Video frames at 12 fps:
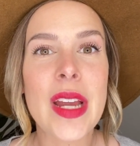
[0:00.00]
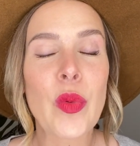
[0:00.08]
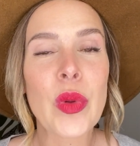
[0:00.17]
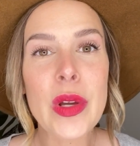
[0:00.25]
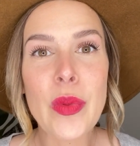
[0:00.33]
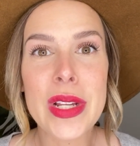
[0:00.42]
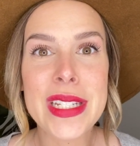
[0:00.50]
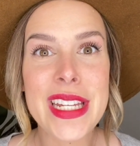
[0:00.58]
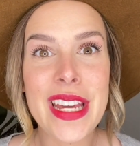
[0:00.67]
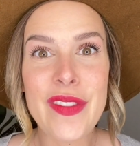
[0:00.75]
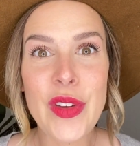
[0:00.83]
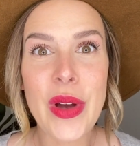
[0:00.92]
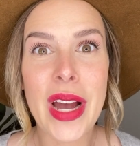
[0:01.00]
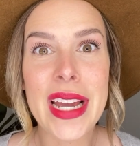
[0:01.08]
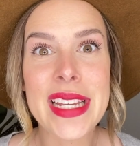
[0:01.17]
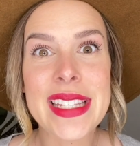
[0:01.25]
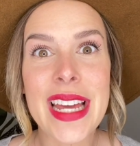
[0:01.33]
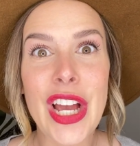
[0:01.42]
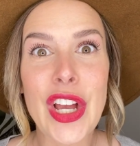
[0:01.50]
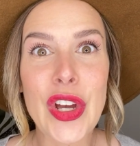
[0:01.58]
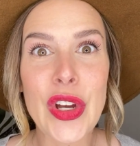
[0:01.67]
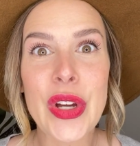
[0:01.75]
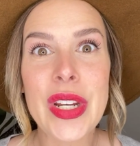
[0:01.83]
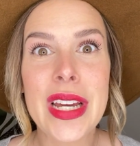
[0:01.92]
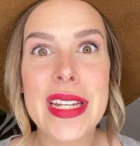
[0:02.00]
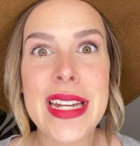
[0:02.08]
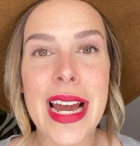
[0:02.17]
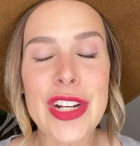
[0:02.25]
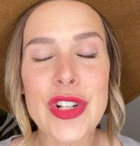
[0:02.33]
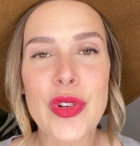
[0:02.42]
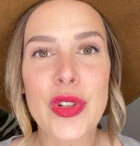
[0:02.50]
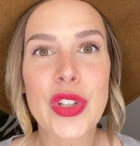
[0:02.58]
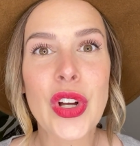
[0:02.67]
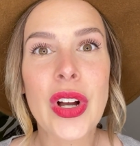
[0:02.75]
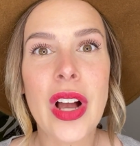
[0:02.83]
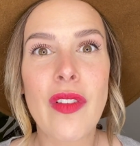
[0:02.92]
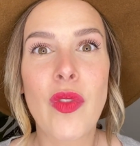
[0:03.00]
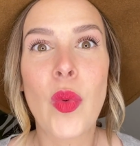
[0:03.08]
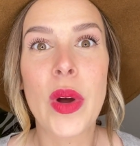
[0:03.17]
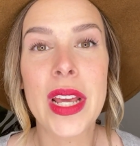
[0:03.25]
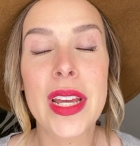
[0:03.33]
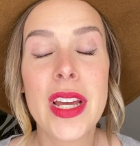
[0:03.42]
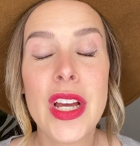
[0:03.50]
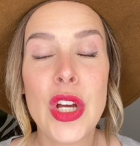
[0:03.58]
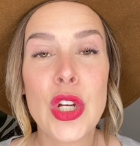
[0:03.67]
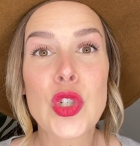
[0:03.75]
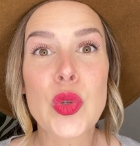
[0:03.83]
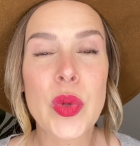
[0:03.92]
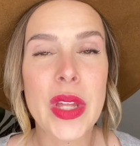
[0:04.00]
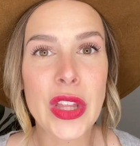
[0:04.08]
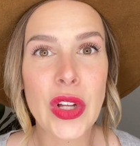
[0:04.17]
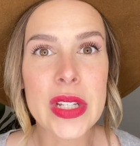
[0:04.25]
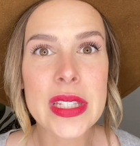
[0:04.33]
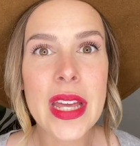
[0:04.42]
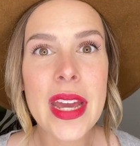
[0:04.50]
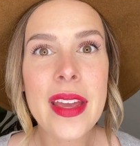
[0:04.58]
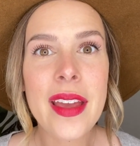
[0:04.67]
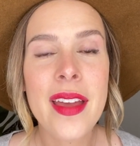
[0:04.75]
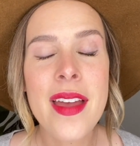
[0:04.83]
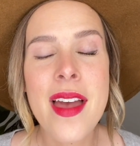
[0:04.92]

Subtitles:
I really wanted to give you guys a good natural look of what it truly looks like.